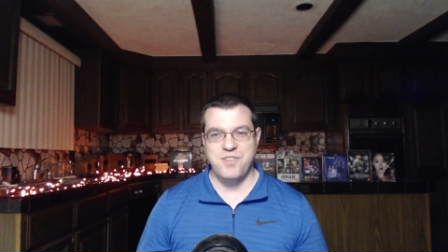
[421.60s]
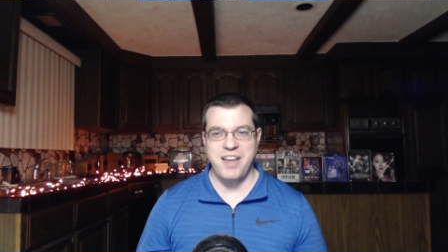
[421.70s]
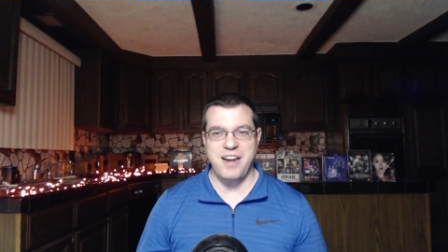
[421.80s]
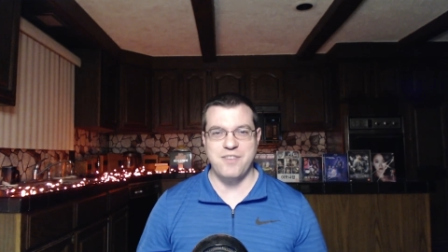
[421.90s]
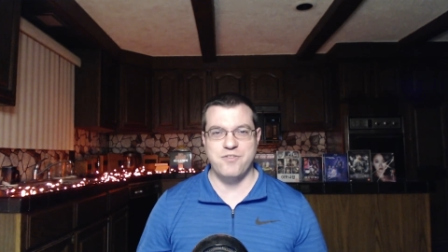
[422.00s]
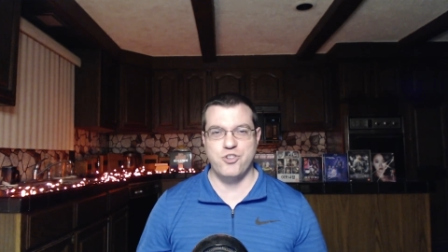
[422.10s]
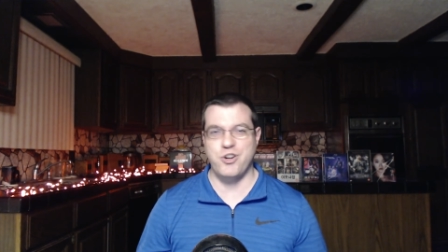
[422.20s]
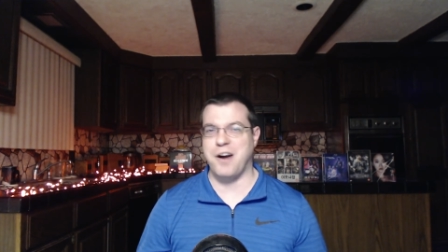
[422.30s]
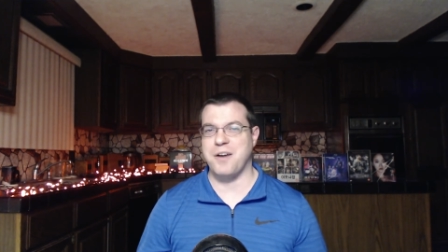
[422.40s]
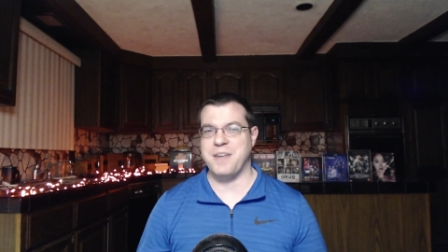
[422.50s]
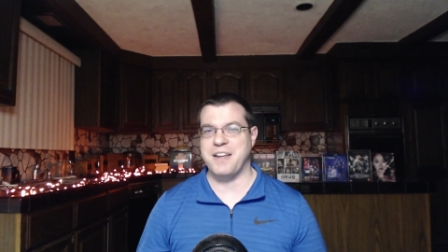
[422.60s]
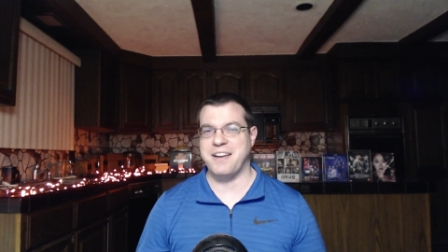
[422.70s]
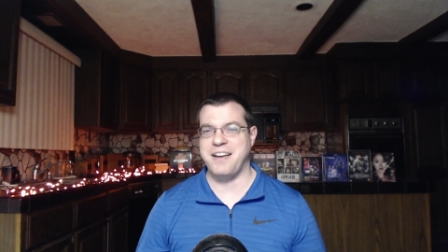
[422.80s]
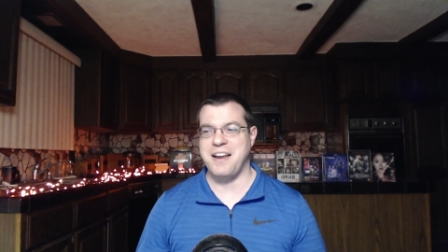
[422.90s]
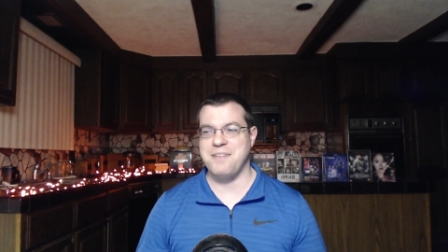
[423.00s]
kind of charming in
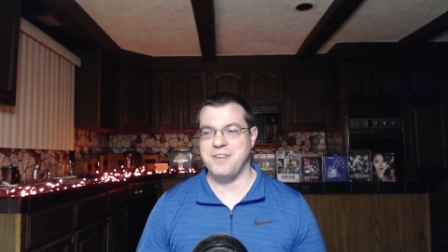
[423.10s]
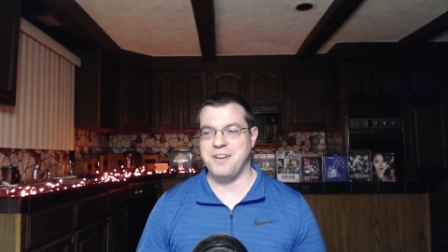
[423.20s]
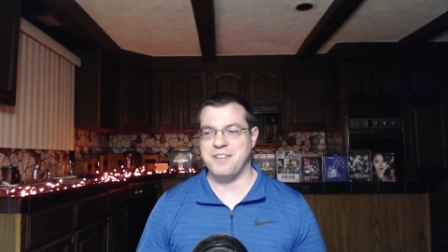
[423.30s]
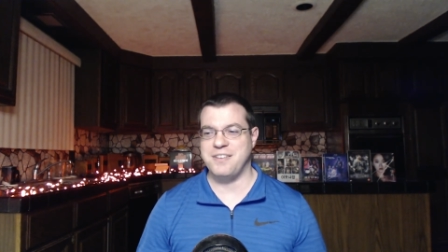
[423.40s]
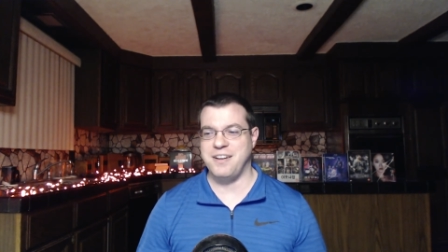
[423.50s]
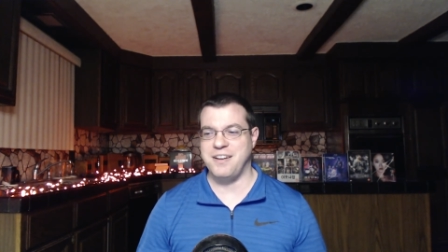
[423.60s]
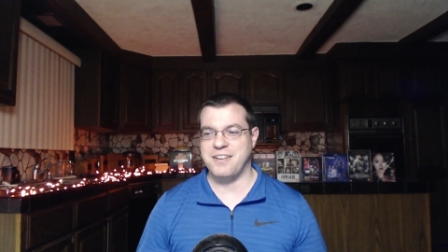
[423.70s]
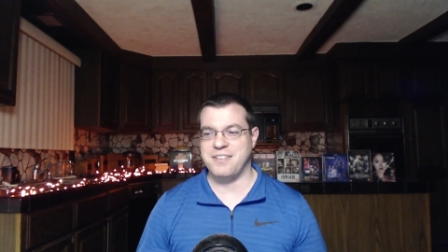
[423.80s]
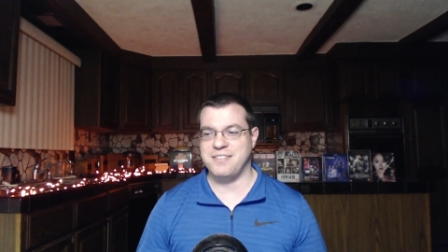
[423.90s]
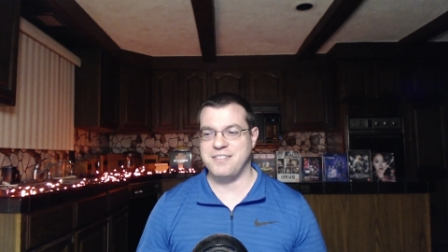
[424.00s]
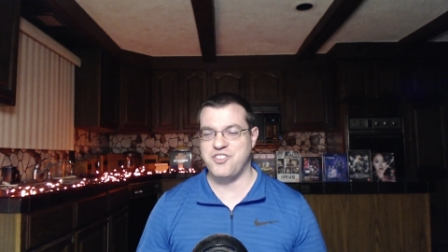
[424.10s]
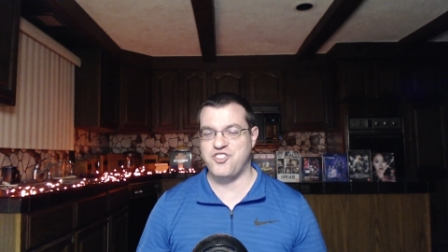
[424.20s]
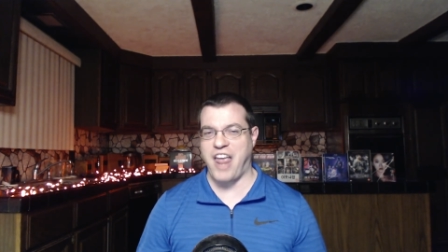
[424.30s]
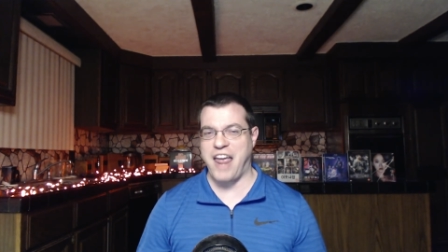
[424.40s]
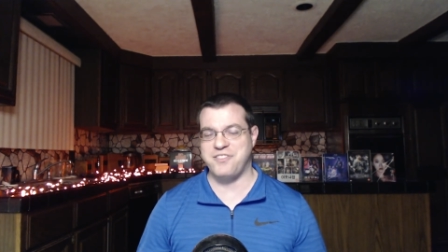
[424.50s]
kind of a, a, a
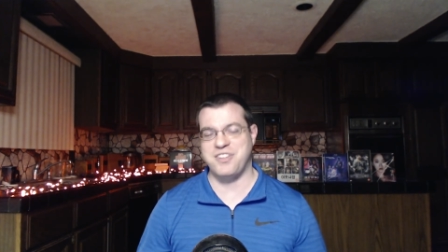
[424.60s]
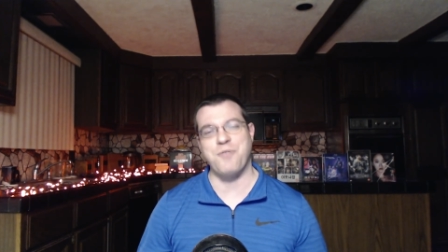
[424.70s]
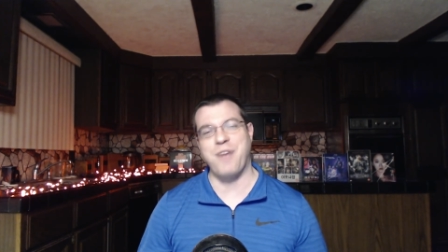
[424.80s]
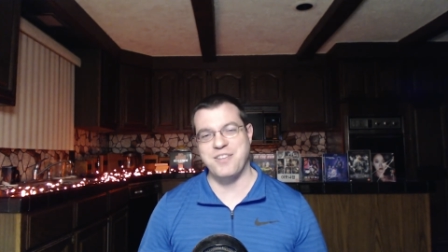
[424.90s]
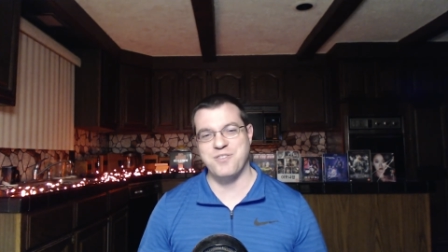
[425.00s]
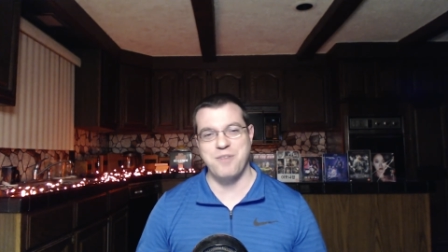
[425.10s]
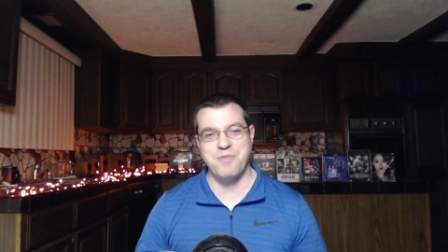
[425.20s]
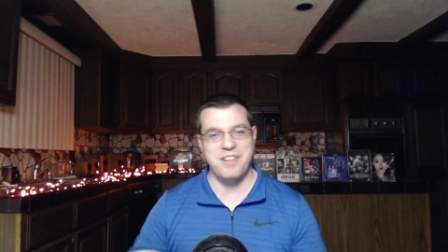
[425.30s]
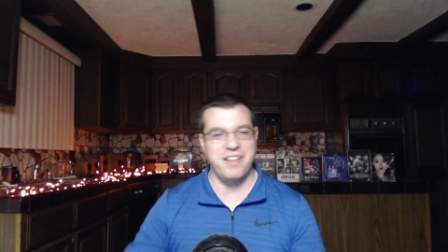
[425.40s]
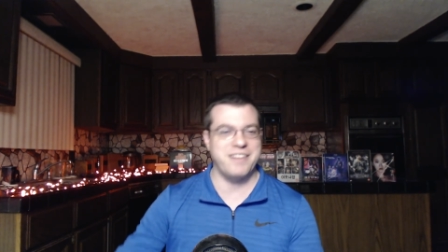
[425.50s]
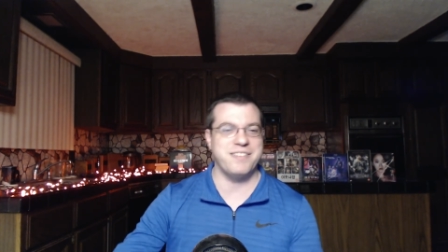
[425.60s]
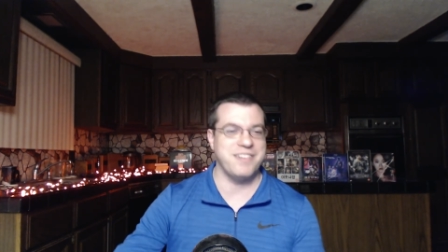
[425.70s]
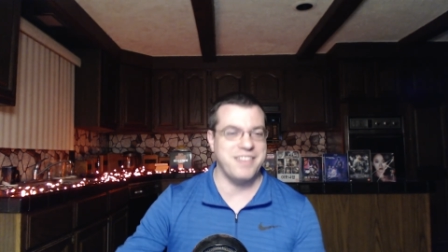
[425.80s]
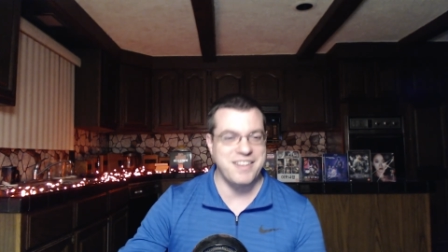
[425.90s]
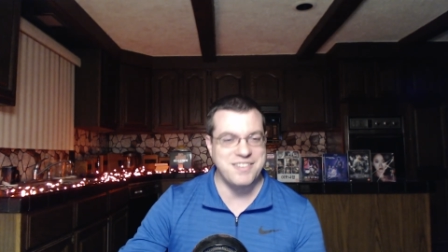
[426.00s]
sassy way. So I really liked her
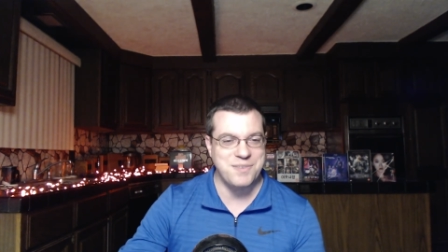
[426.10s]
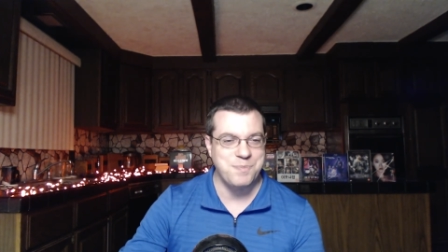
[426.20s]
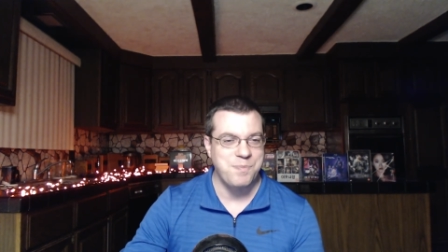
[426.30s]
in this.